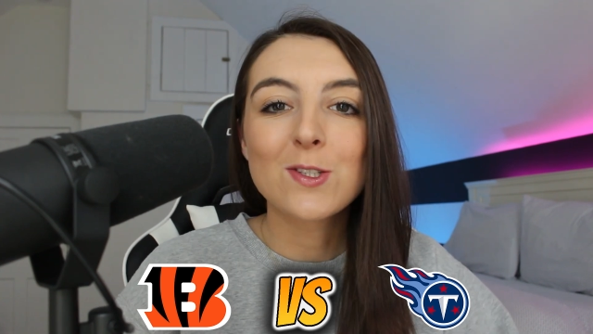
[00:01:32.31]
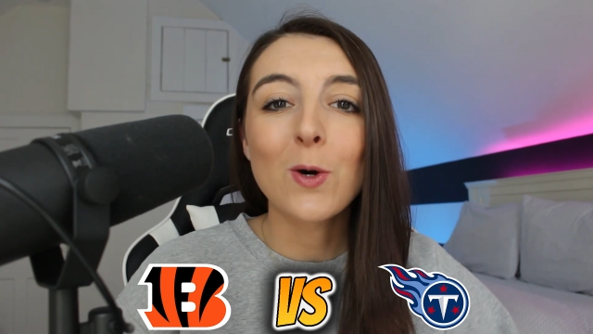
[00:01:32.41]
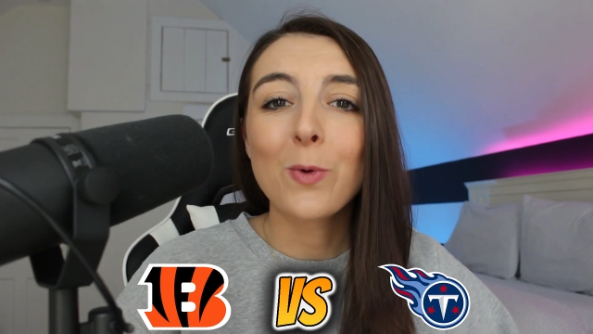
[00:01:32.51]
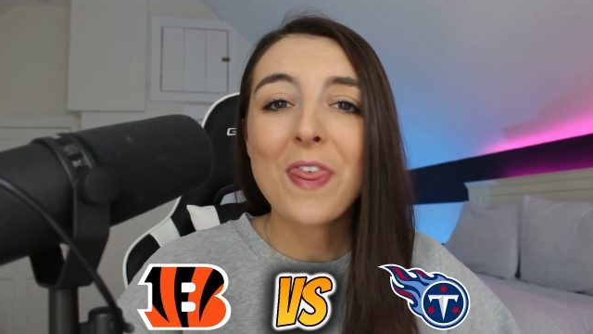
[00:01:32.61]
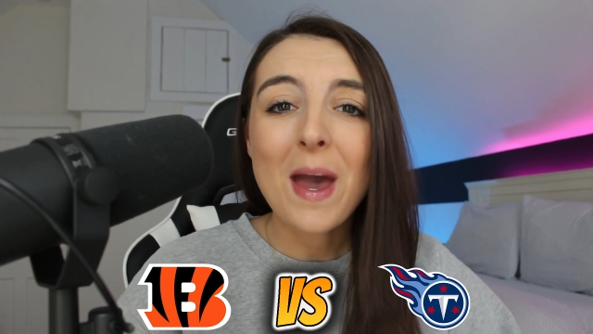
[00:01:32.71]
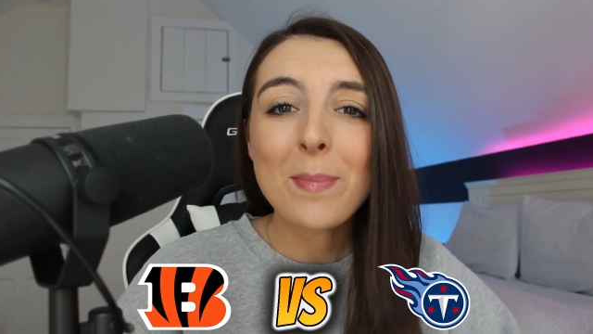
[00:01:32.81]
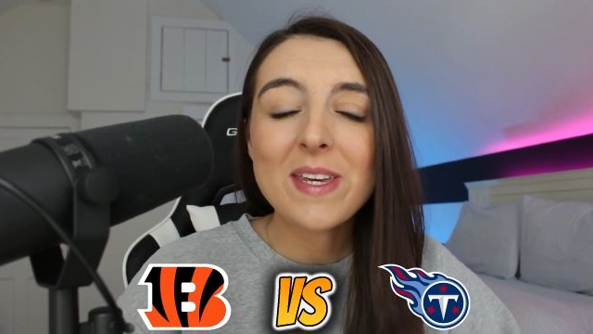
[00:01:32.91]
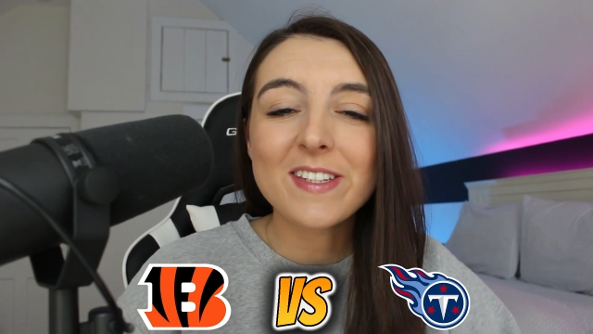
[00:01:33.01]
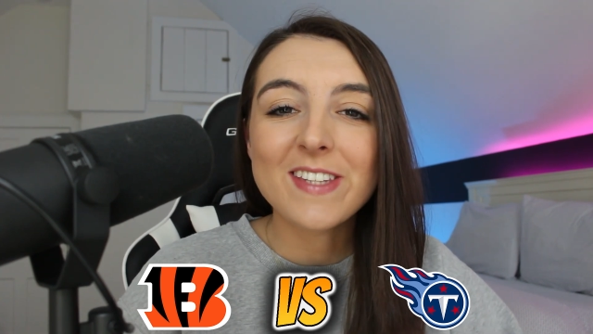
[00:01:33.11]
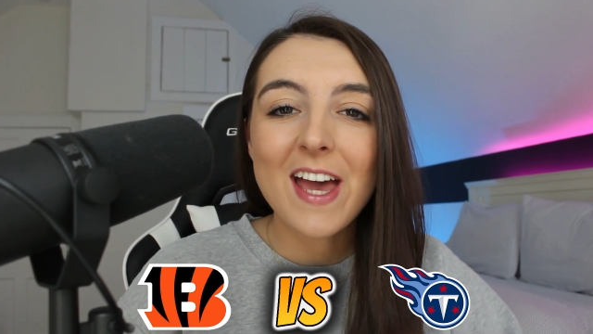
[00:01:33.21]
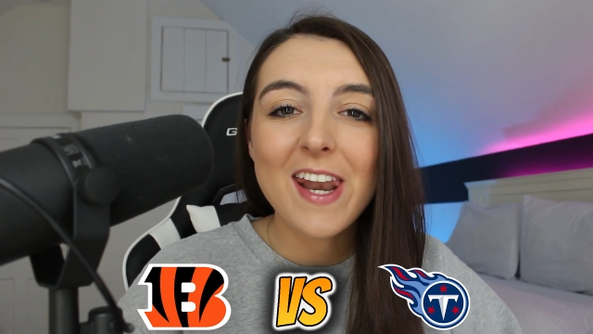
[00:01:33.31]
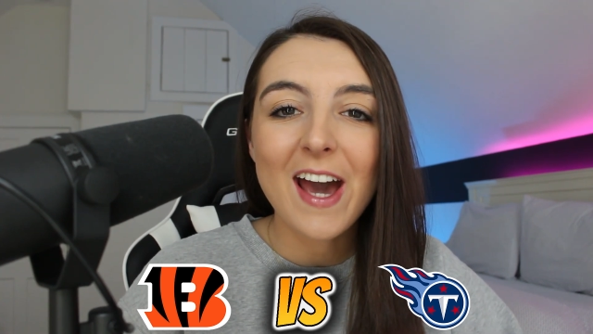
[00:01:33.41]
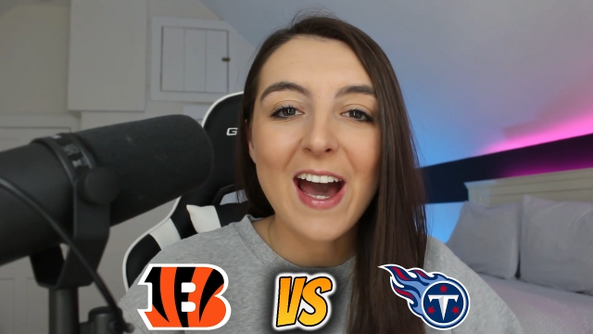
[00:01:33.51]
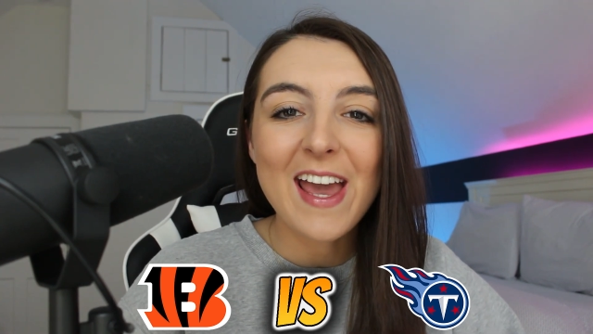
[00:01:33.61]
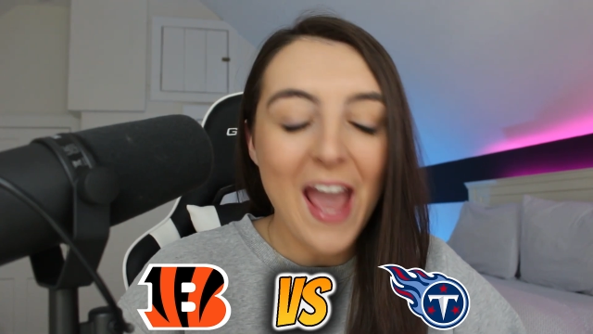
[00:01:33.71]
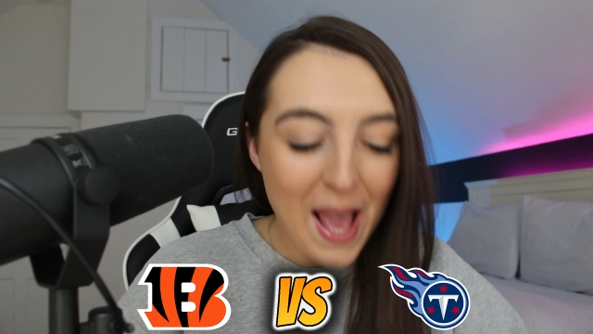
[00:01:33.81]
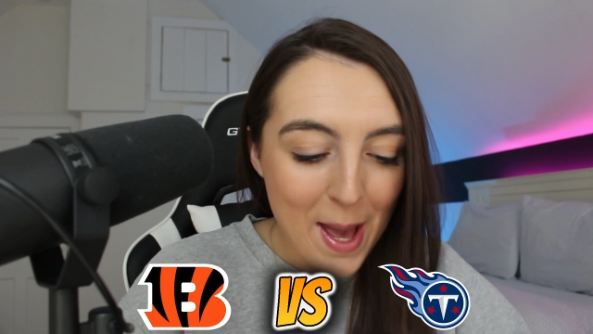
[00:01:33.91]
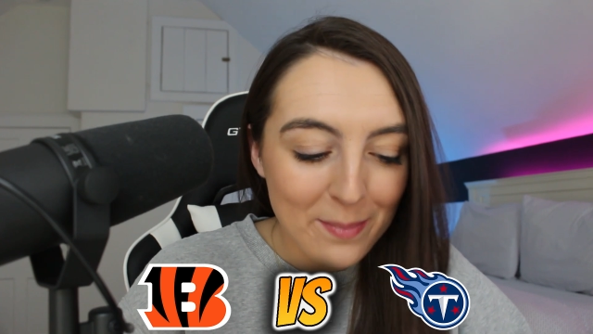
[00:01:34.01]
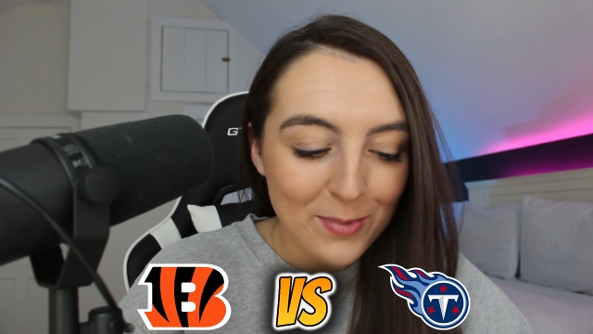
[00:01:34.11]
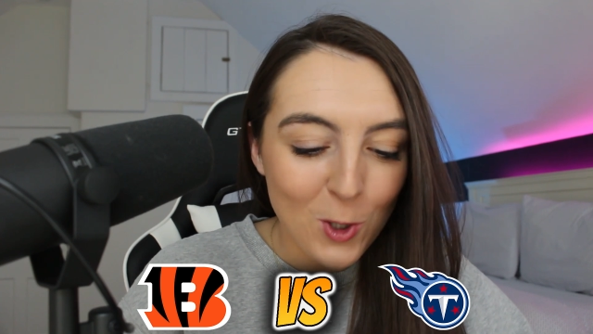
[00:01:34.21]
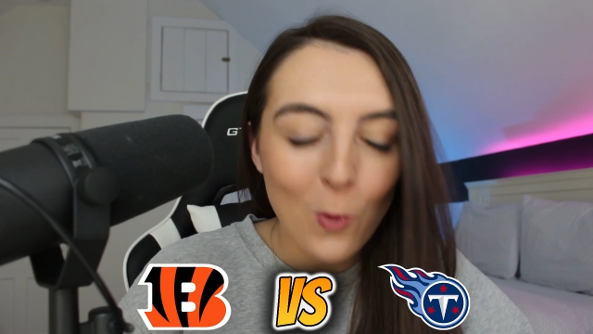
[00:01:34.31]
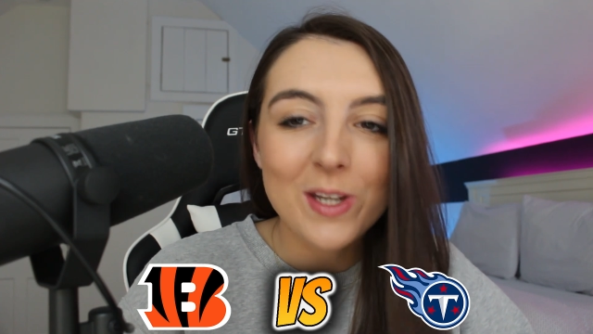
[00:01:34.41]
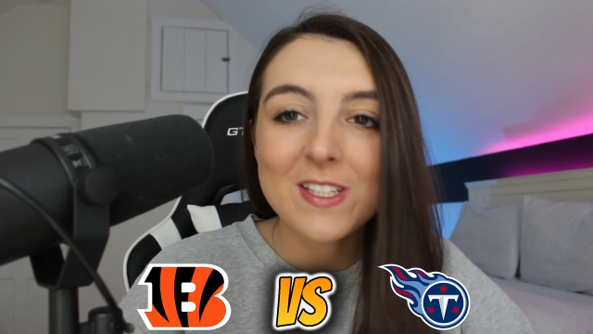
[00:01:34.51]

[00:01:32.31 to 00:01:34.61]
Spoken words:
So with that being said, I am going